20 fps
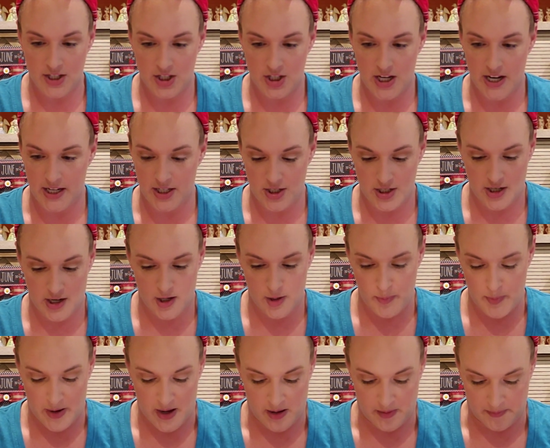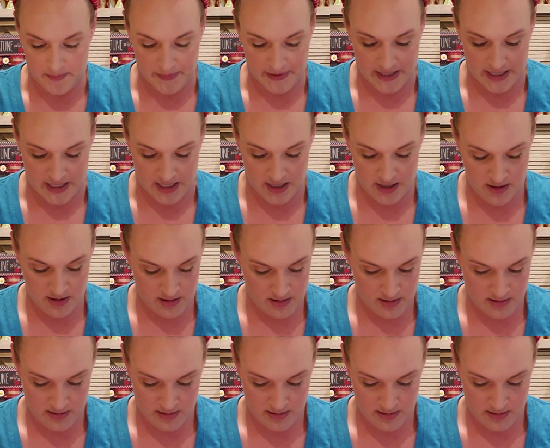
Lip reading: Cheshire Pumpkin